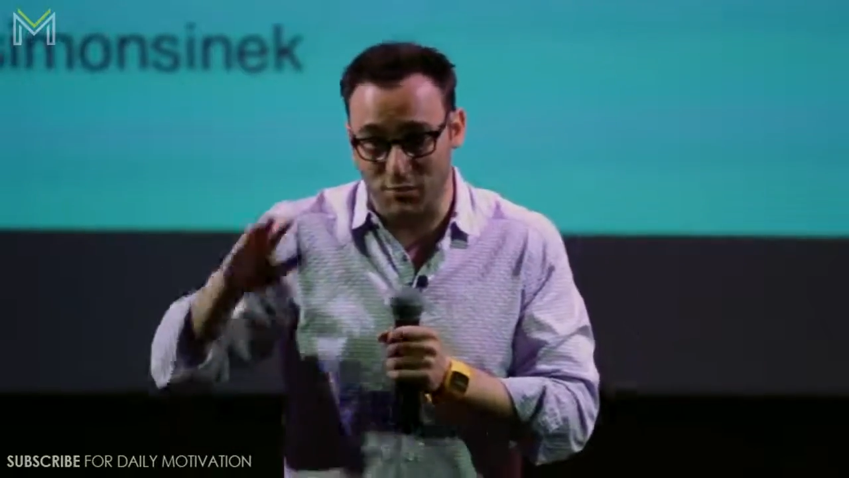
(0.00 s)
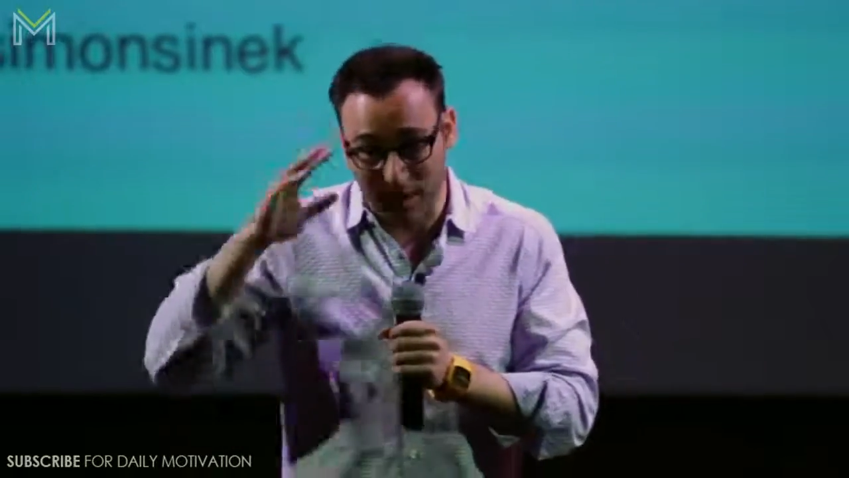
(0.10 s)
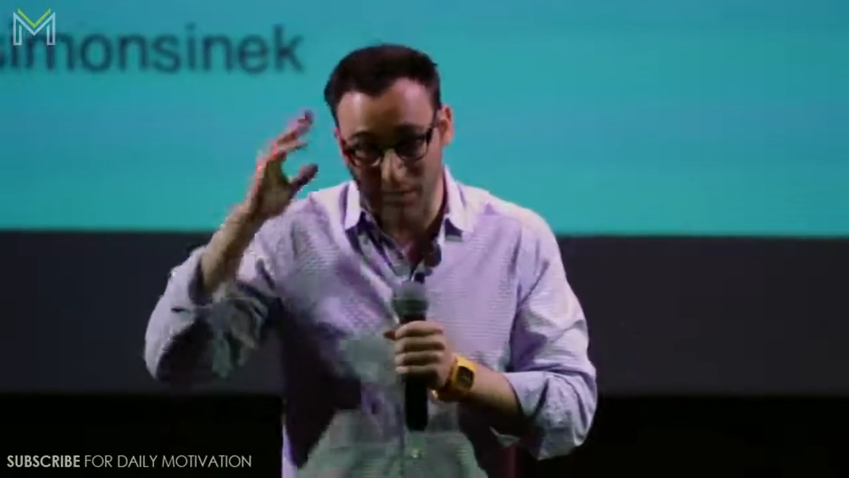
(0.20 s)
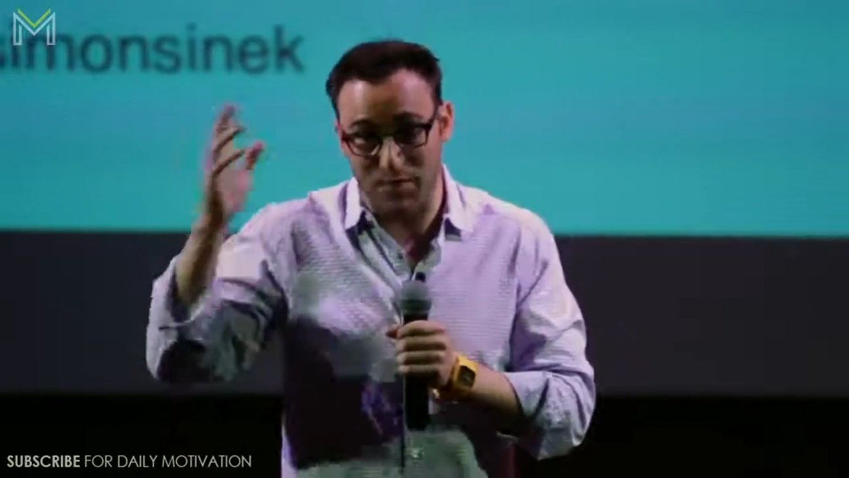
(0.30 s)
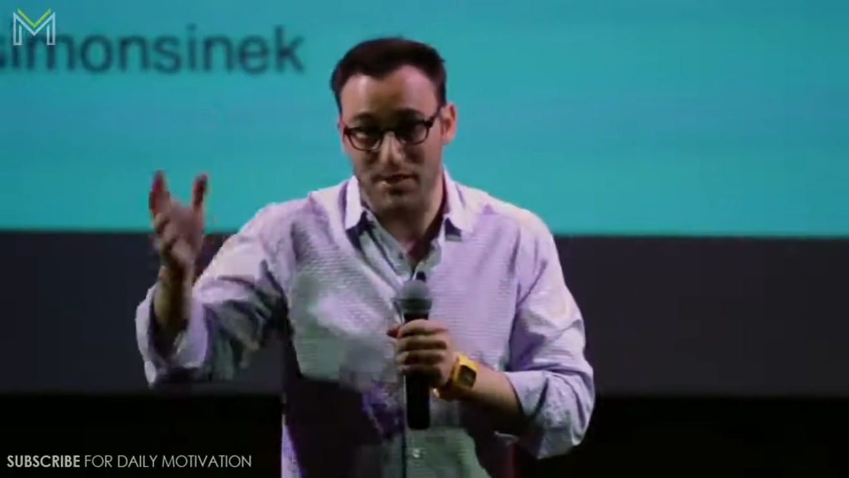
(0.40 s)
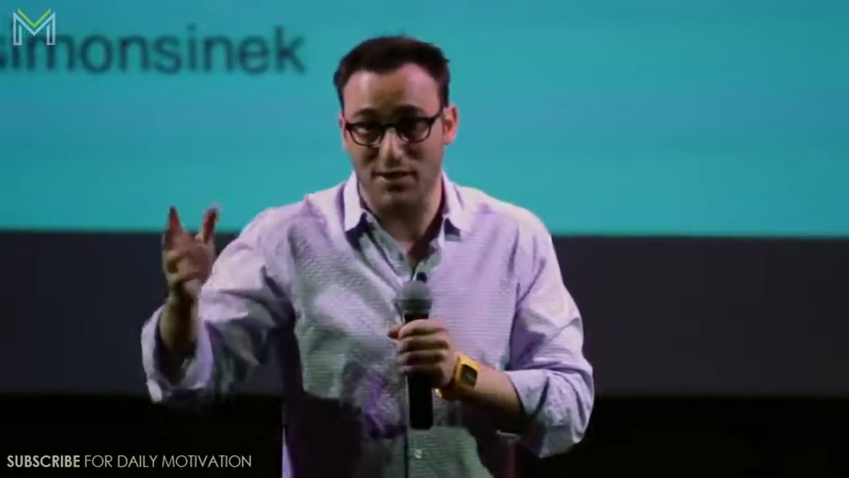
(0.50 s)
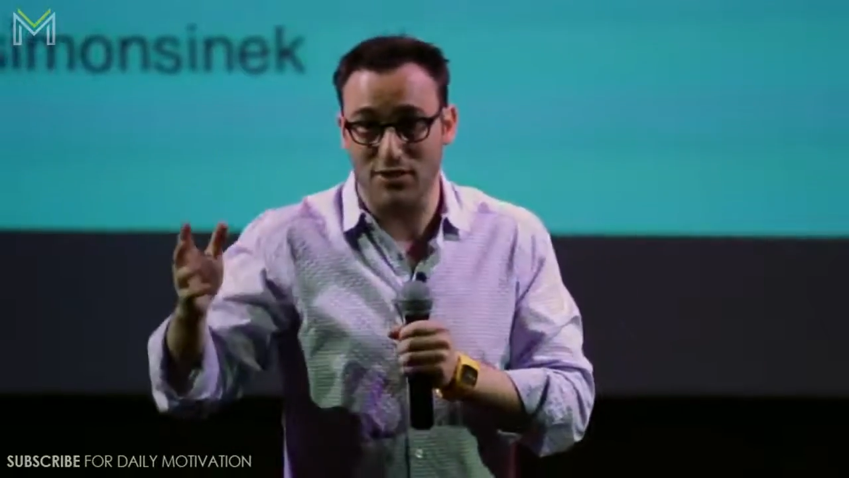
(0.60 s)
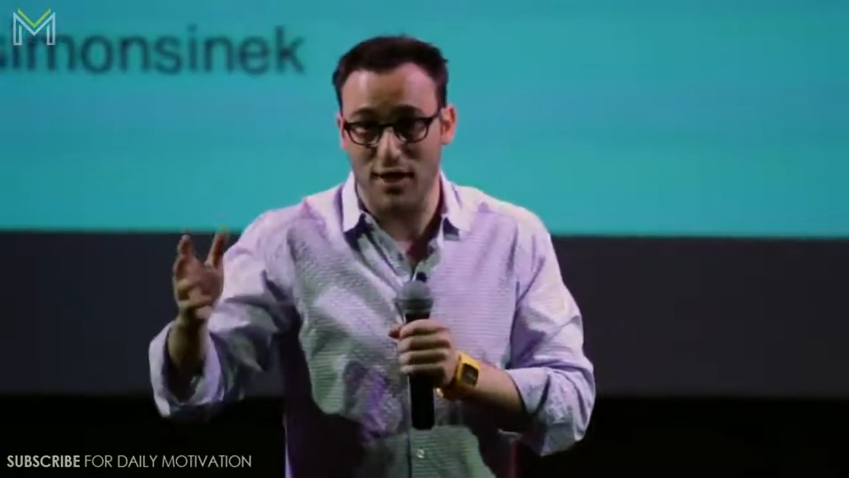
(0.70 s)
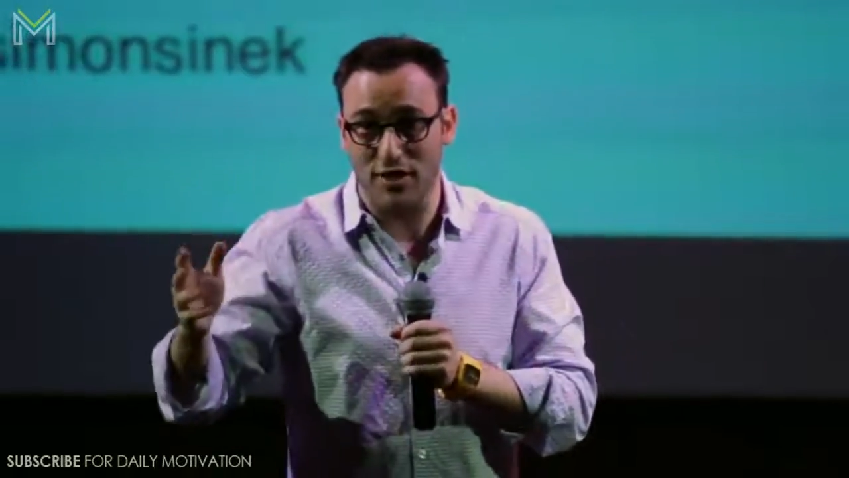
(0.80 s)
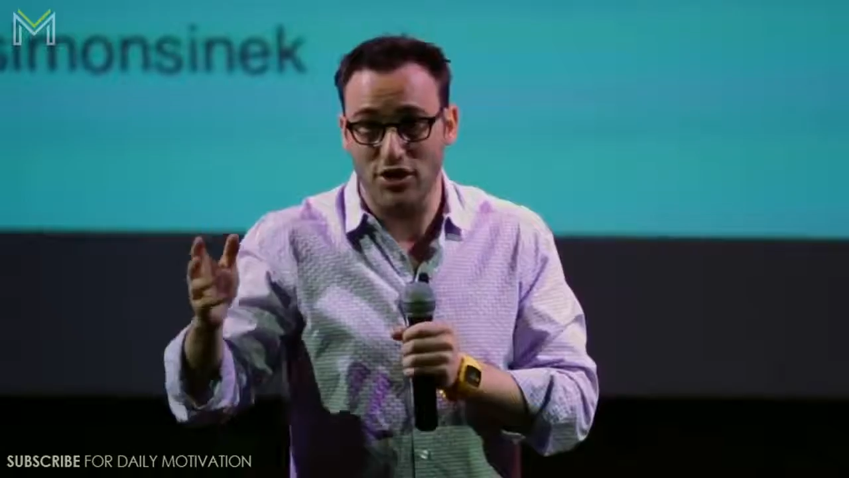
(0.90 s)
as business
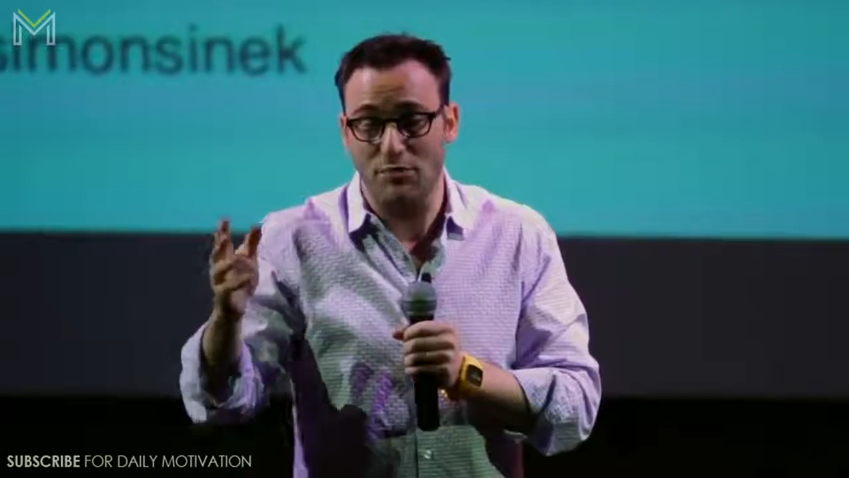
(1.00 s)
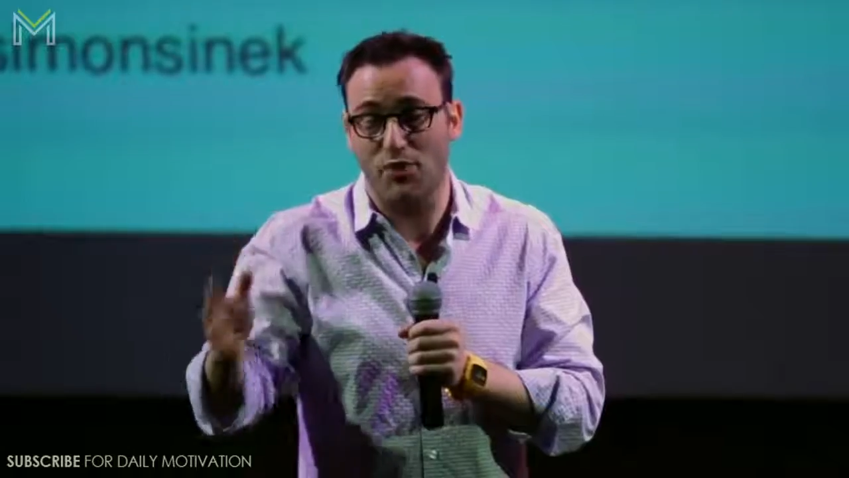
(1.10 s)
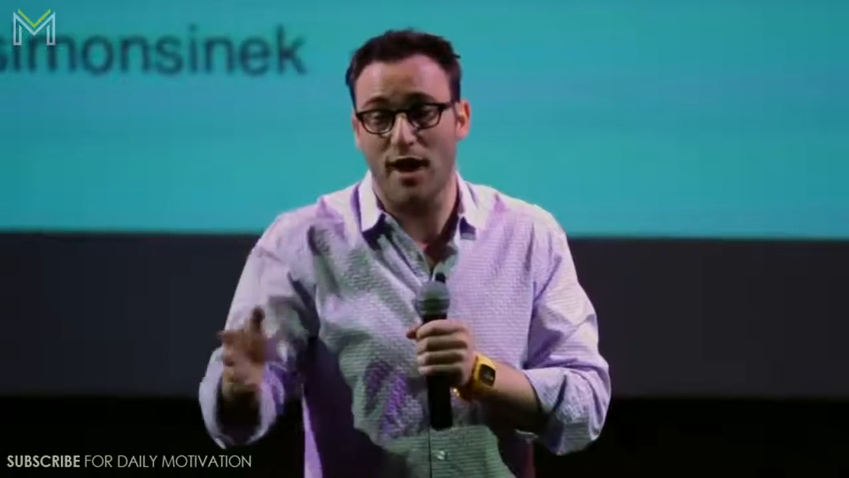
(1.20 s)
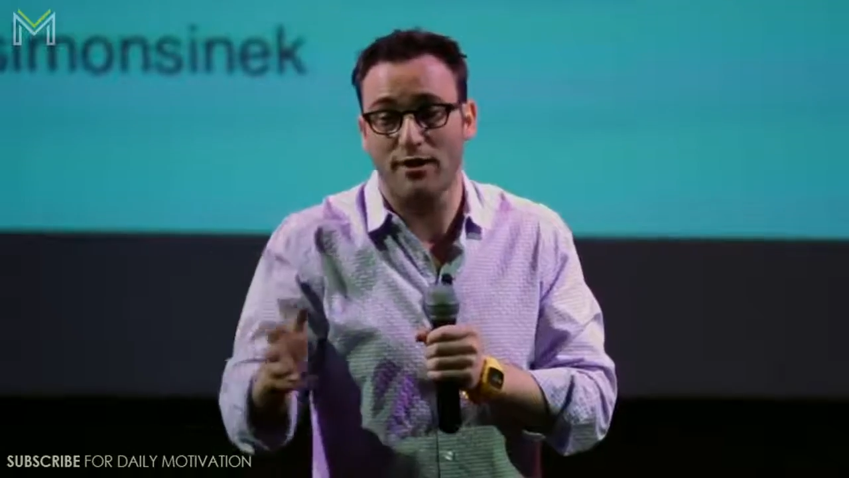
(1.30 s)
strategy prior